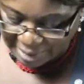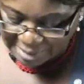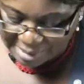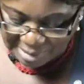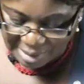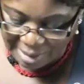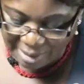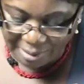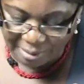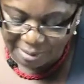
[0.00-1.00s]
gets
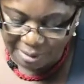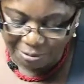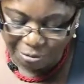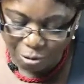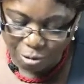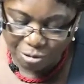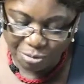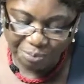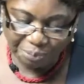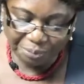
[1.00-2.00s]
the food,
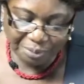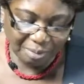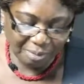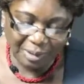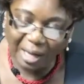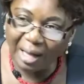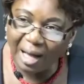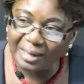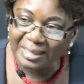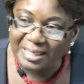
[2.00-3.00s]

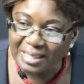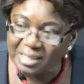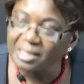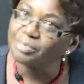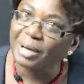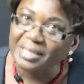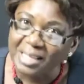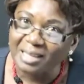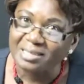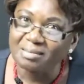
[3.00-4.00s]
and it hits it by
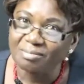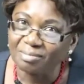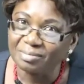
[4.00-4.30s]
chance.